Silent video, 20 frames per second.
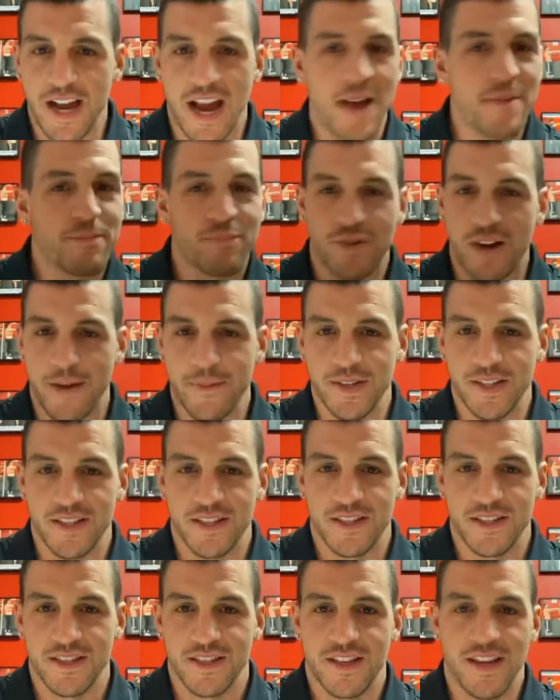I
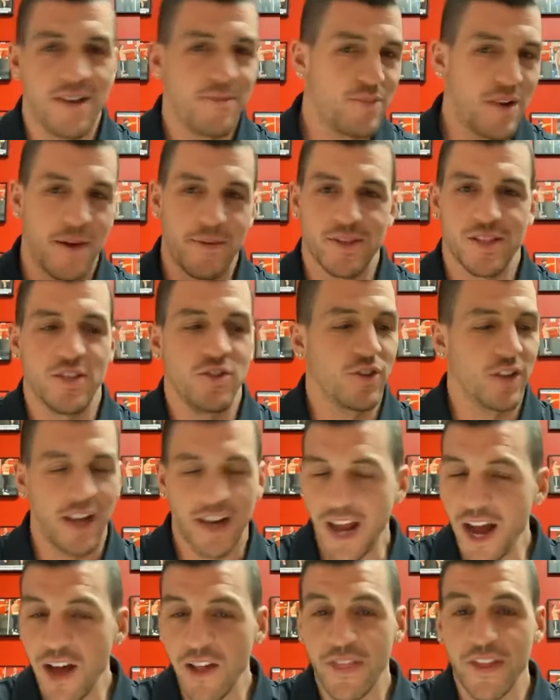promise. I promise. You'll get
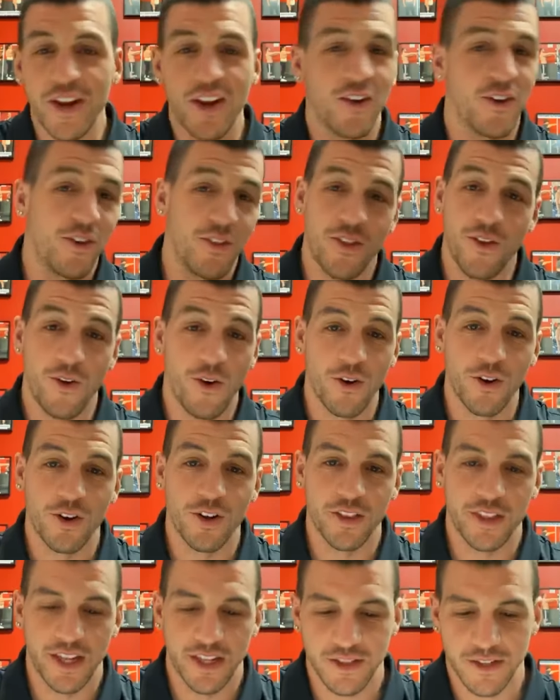healthier. All
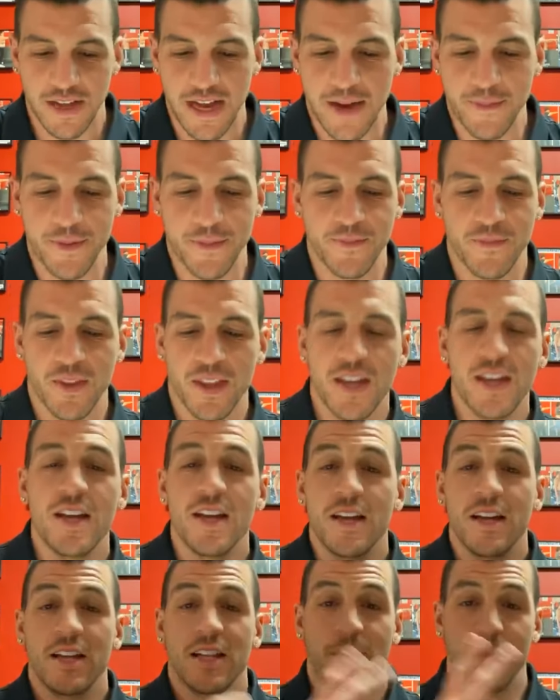good things will happen.
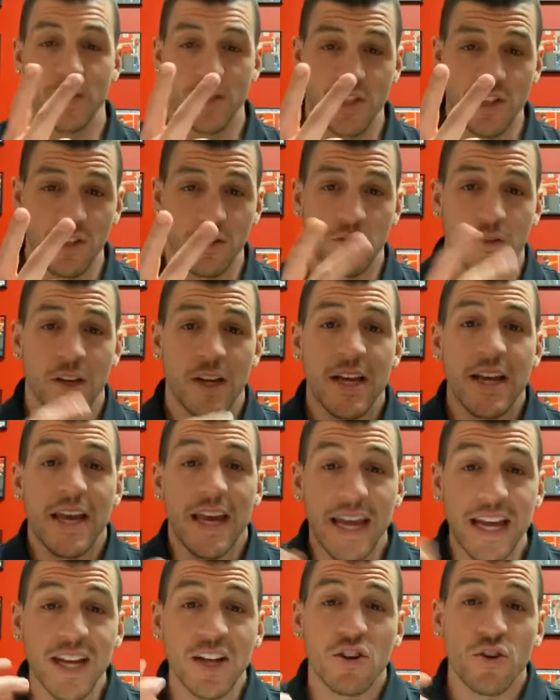Number 2,
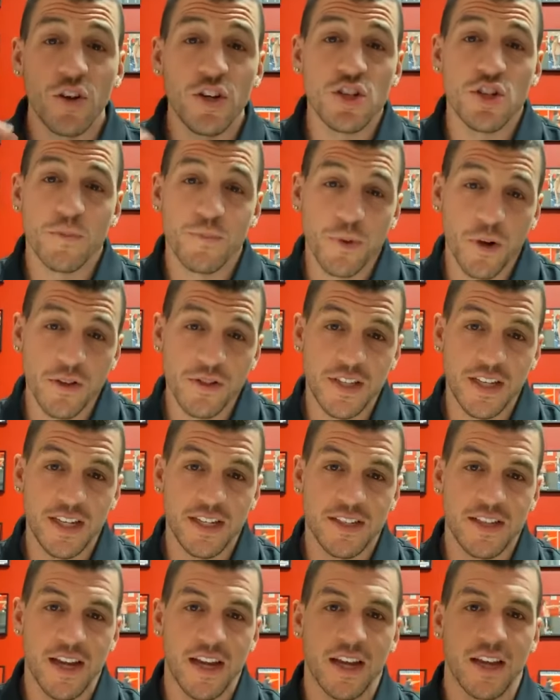increase your protein
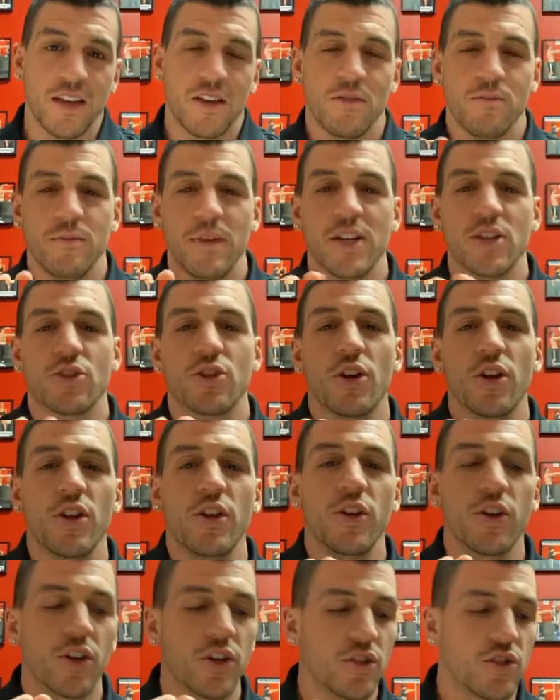intake. Make sure that
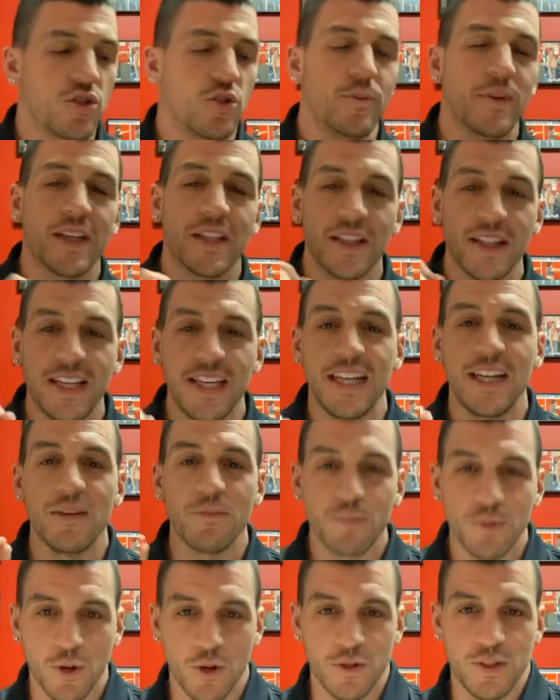you're consuming
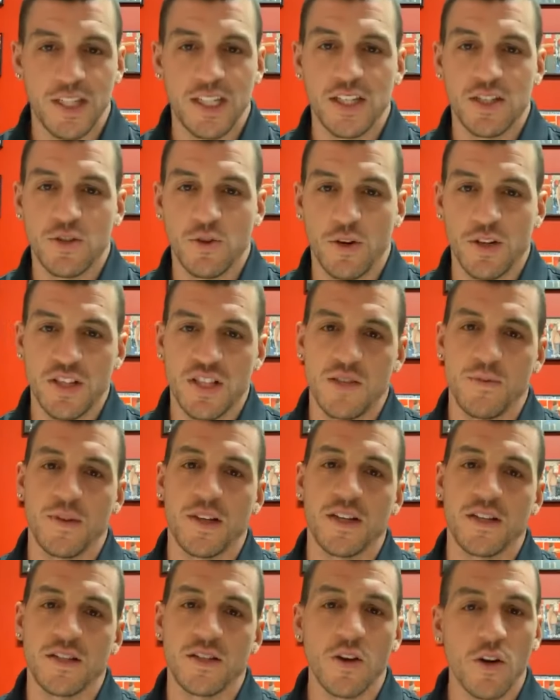lean protein sources
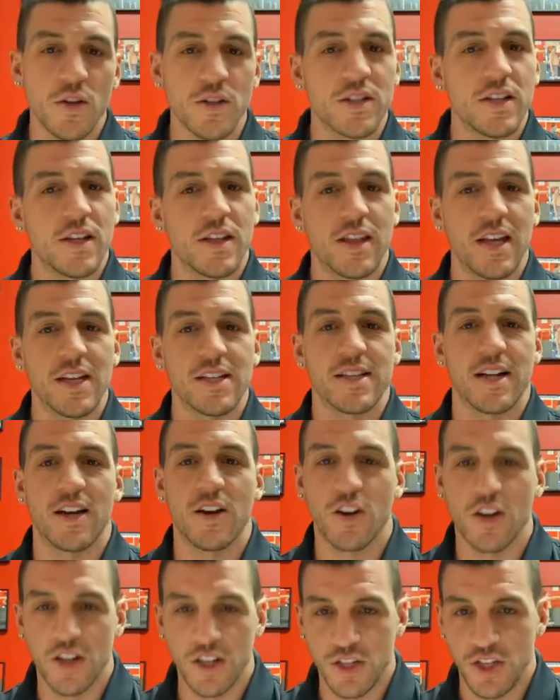because those are the things that are
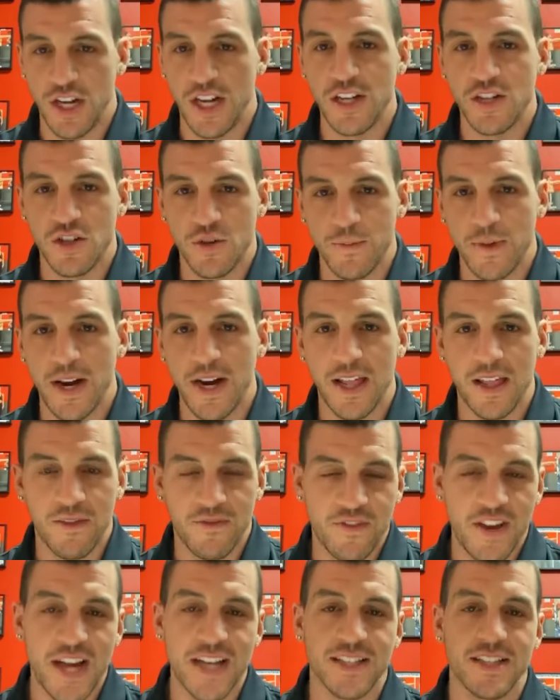going to change your body the
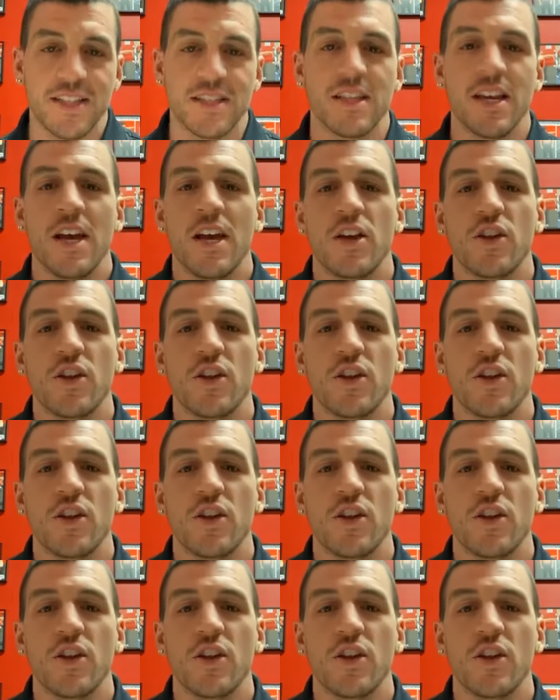fastest.